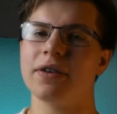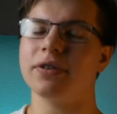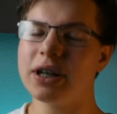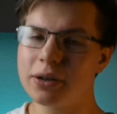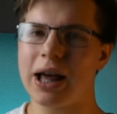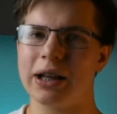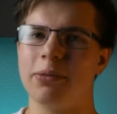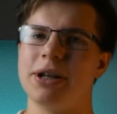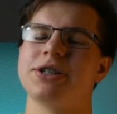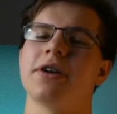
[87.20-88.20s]
little
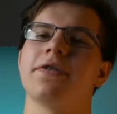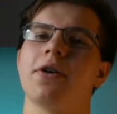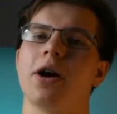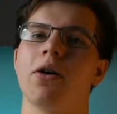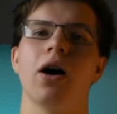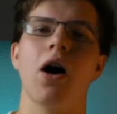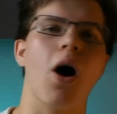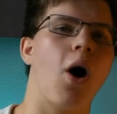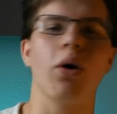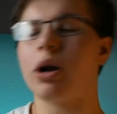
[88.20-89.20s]
elements in a photo
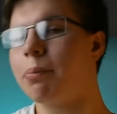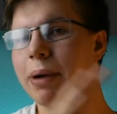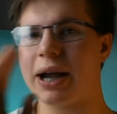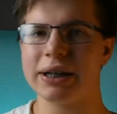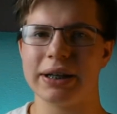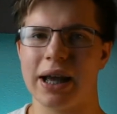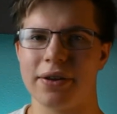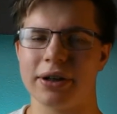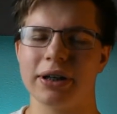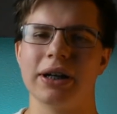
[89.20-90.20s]
all combine
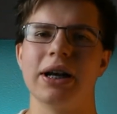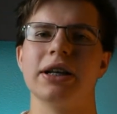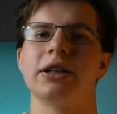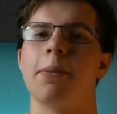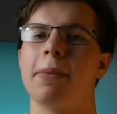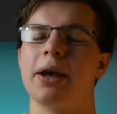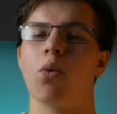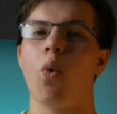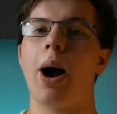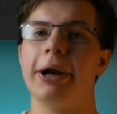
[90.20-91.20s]
together to
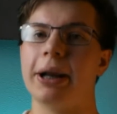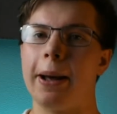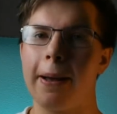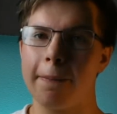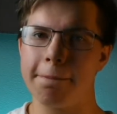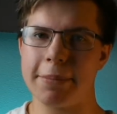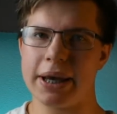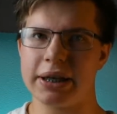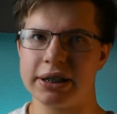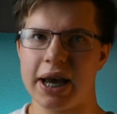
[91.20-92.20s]
make one
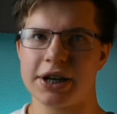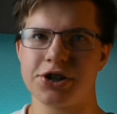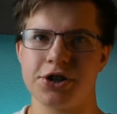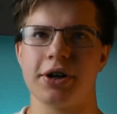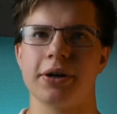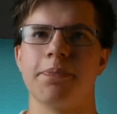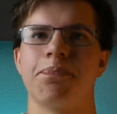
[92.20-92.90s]
big texture.